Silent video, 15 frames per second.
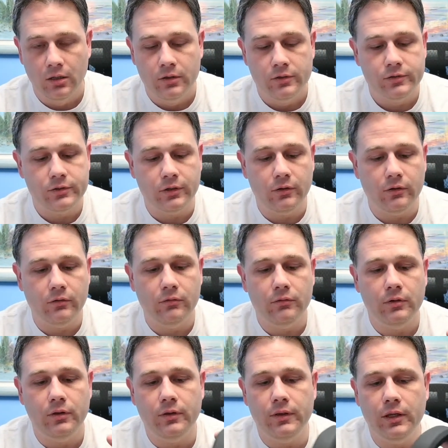So
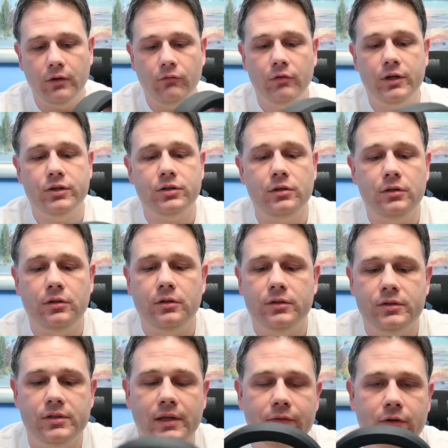The original
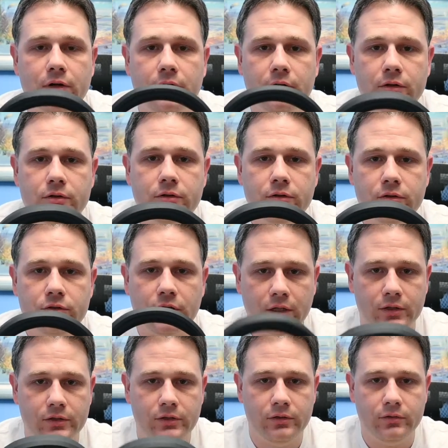700
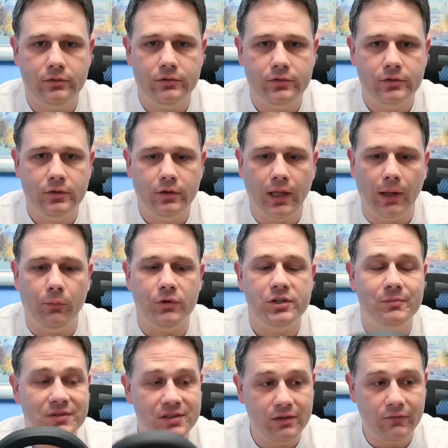Gen 2s that were
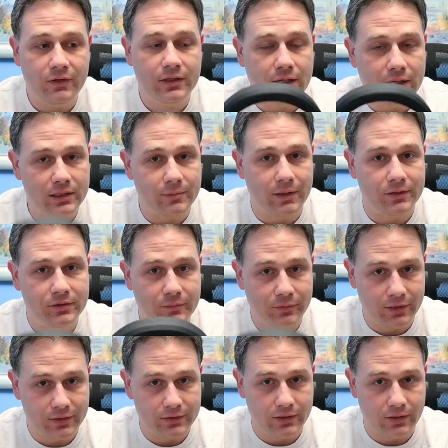specific to Xbox or
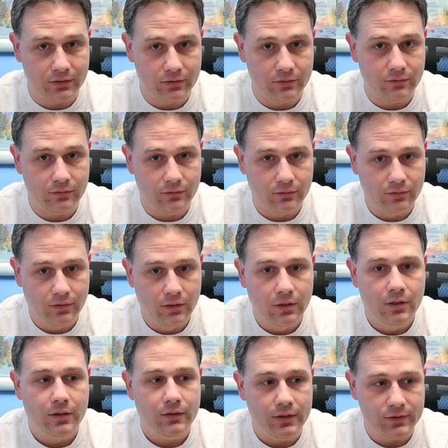PlayStation,
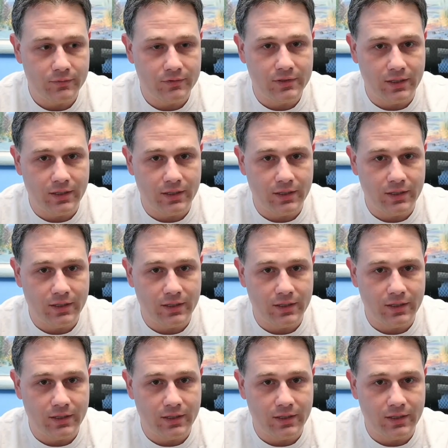this was the